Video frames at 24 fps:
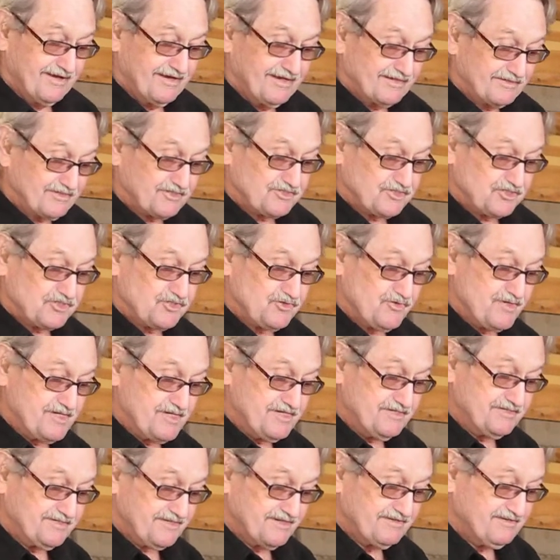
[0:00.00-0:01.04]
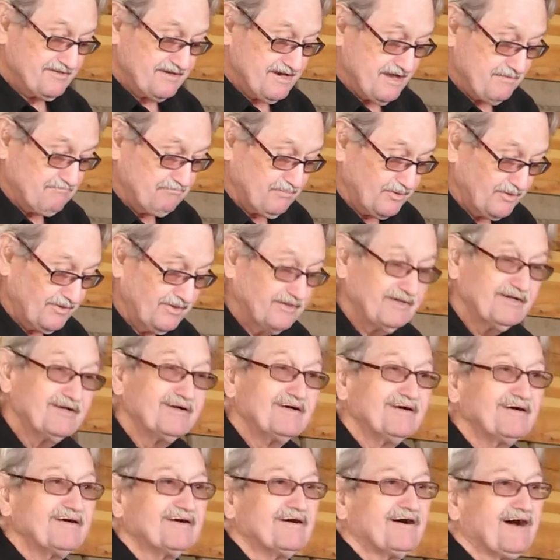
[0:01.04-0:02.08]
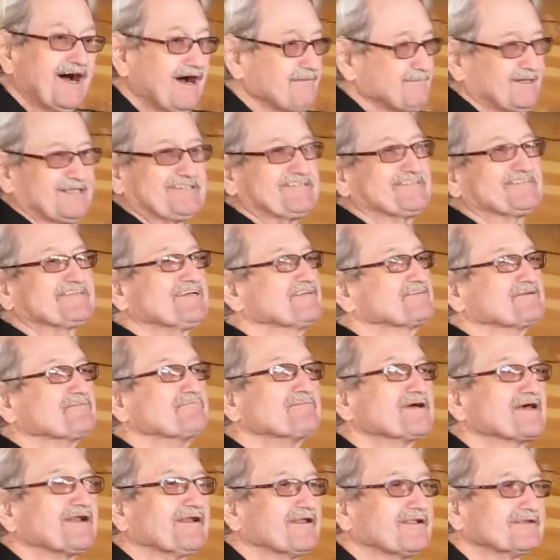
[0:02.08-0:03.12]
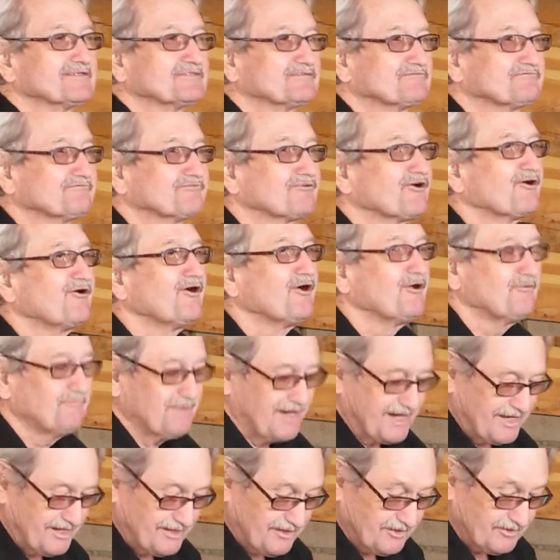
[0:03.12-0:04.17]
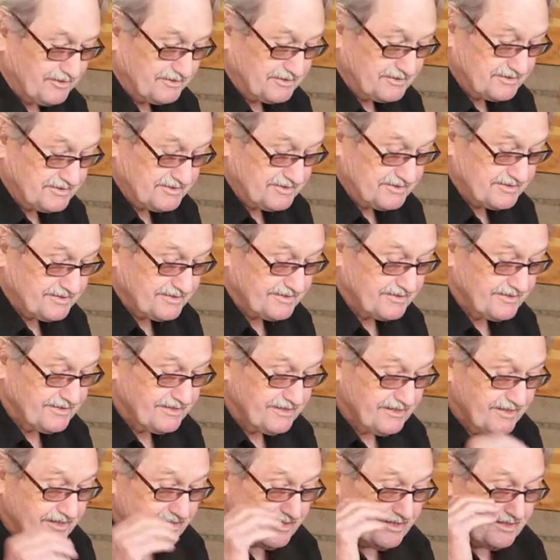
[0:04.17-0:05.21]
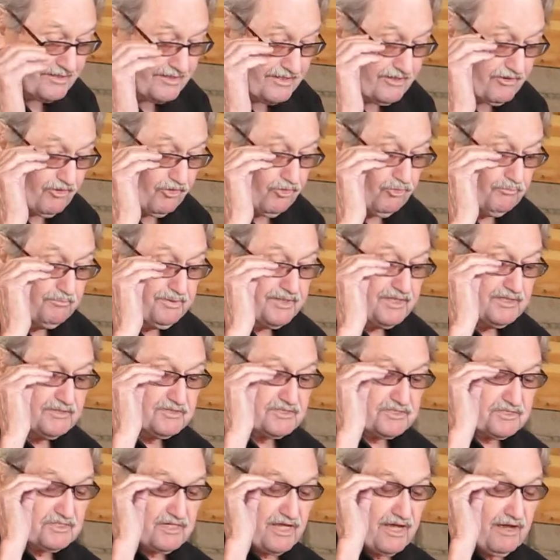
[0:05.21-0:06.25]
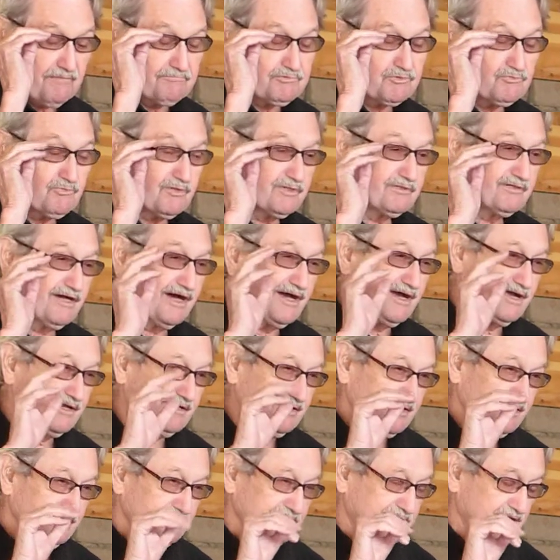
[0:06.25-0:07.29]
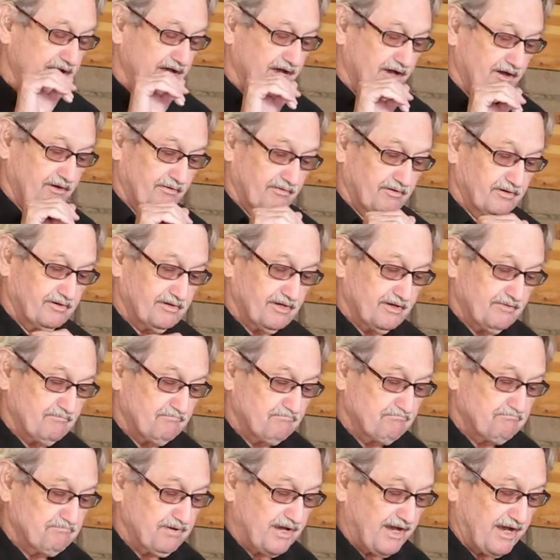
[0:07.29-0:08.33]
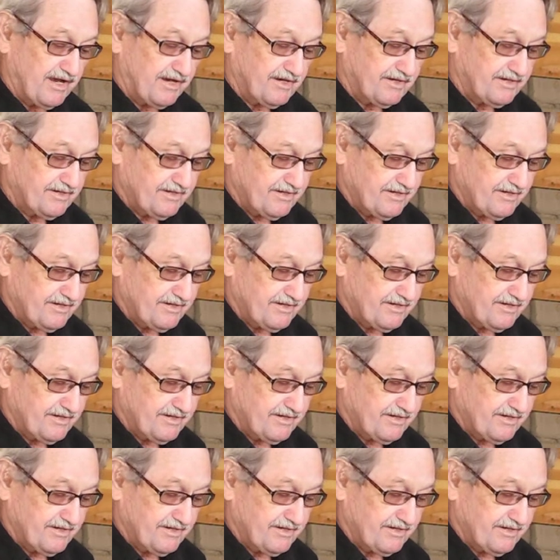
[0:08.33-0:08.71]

Discreet and nimble, I'm a sentimentalist for all my looks. The old beast snaps one eyelid down and back.